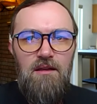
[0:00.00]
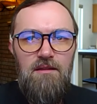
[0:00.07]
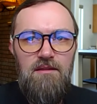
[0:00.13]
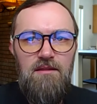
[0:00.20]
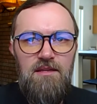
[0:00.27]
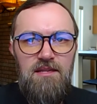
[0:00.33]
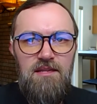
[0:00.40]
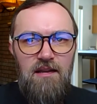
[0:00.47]

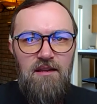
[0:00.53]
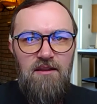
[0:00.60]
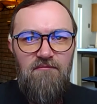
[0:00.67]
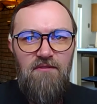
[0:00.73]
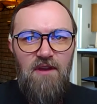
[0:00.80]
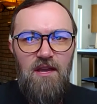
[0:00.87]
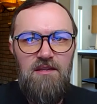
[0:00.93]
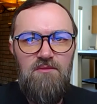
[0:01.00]
The second
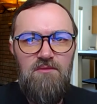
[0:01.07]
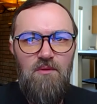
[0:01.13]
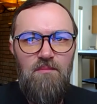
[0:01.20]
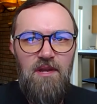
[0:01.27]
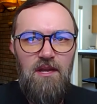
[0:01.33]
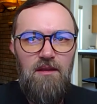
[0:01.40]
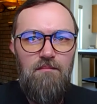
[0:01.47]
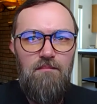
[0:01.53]
phase will
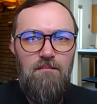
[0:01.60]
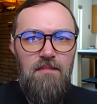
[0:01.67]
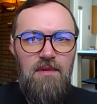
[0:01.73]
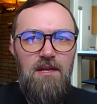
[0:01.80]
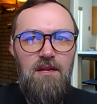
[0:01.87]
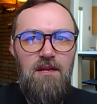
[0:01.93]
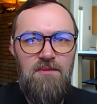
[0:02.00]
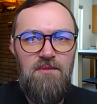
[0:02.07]
be
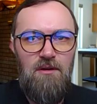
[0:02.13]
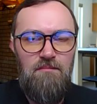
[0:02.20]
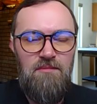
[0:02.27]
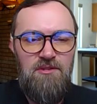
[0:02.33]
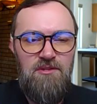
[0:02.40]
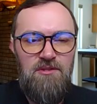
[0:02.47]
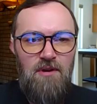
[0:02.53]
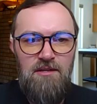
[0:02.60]
medium-term
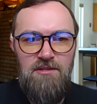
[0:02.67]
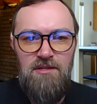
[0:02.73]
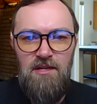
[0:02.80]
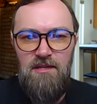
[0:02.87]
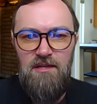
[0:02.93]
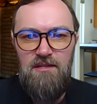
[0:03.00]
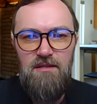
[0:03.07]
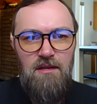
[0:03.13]

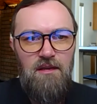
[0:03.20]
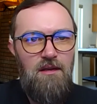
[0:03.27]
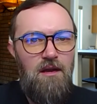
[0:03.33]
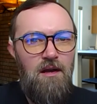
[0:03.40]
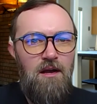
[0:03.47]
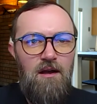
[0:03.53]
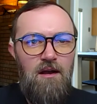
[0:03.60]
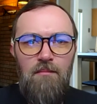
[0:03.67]
strategies,
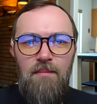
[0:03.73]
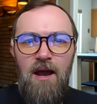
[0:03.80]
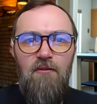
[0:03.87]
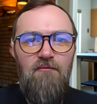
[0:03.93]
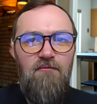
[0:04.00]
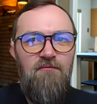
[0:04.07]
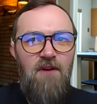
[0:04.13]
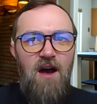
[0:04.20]

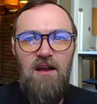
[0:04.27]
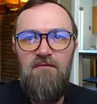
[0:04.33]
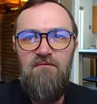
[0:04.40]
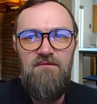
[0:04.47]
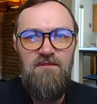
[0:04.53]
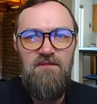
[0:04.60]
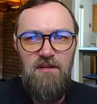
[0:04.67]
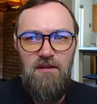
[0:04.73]
about
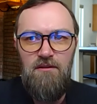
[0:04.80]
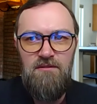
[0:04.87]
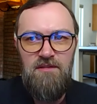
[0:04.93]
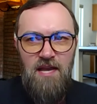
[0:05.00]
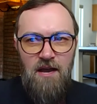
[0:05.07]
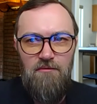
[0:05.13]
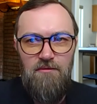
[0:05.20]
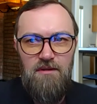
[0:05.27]
5 years
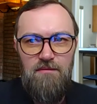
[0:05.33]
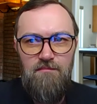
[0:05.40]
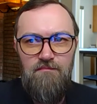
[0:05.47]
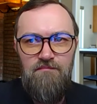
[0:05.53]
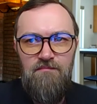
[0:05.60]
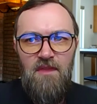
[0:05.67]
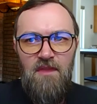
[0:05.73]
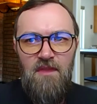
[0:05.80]
out.
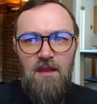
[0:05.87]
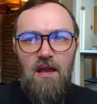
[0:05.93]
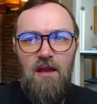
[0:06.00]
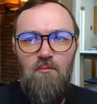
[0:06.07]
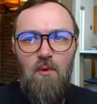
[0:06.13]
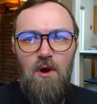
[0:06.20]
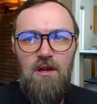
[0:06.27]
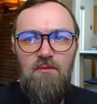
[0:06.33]

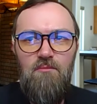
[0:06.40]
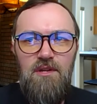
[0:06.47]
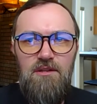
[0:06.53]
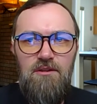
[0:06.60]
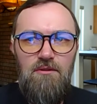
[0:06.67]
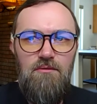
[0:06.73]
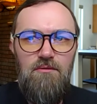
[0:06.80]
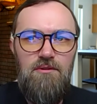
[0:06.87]
And what can we
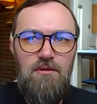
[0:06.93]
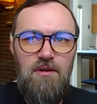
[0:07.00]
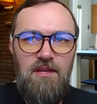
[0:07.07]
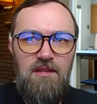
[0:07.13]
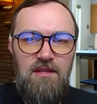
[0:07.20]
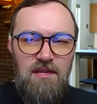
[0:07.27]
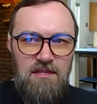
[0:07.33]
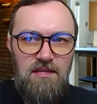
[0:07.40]
do during
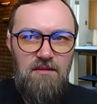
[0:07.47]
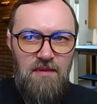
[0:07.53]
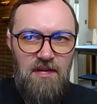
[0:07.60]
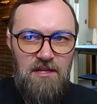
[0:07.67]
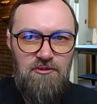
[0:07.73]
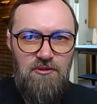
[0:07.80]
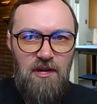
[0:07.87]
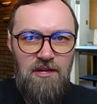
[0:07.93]
this
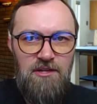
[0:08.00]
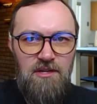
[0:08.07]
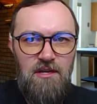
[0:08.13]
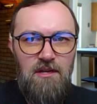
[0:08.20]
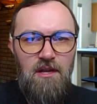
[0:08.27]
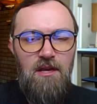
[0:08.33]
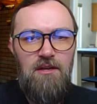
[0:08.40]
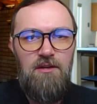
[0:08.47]

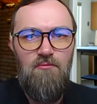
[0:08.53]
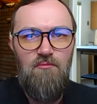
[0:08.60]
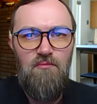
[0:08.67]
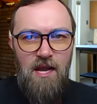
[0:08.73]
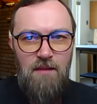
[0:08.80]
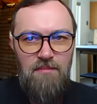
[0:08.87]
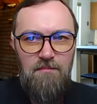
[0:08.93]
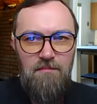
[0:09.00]
administration to
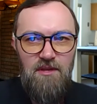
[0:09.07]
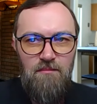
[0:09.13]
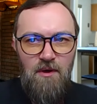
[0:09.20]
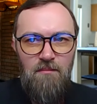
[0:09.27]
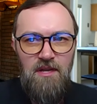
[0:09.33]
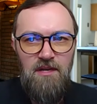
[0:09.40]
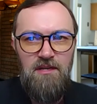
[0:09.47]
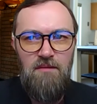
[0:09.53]
ramp up the
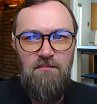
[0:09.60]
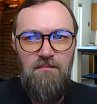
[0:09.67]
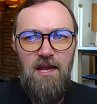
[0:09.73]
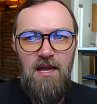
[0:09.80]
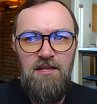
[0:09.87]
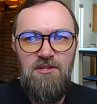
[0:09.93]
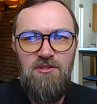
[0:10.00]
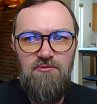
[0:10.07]
momentum
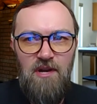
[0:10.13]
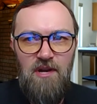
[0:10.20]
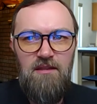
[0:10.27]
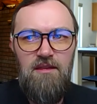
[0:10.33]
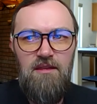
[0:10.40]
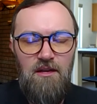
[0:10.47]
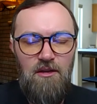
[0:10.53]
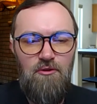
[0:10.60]
and
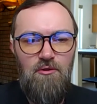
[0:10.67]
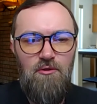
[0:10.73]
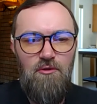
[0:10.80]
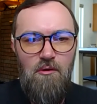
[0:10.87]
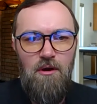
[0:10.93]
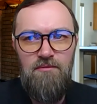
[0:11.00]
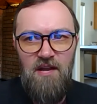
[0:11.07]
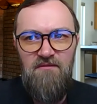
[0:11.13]
strengthen and grow our
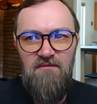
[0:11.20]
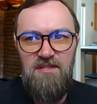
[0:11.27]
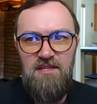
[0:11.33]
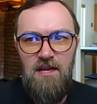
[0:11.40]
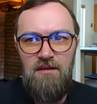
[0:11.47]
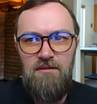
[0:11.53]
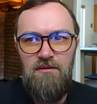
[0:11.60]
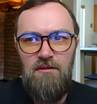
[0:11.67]
private
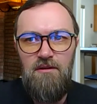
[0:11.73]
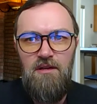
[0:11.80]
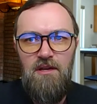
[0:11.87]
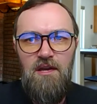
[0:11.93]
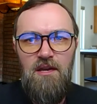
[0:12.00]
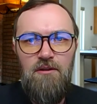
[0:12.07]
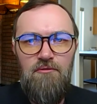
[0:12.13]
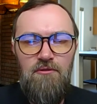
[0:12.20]
sector,
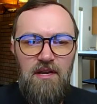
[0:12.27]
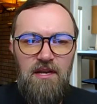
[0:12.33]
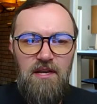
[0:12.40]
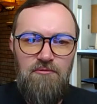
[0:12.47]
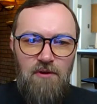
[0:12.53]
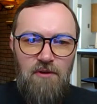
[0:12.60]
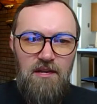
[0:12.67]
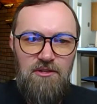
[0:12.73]
creating
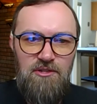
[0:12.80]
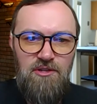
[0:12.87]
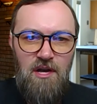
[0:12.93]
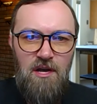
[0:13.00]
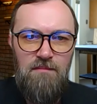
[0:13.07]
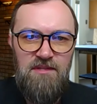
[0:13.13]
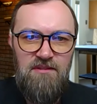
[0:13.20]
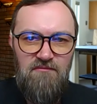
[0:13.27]
great
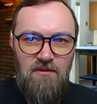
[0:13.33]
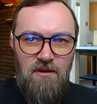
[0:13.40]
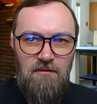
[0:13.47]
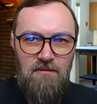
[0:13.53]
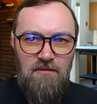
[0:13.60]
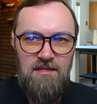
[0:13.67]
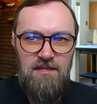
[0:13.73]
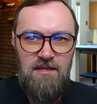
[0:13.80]
jobs for our
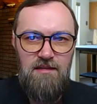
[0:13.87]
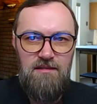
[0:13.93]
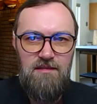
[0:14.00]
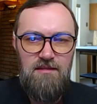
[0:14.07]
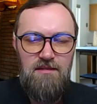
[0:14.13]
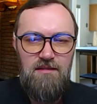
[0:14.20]
residents?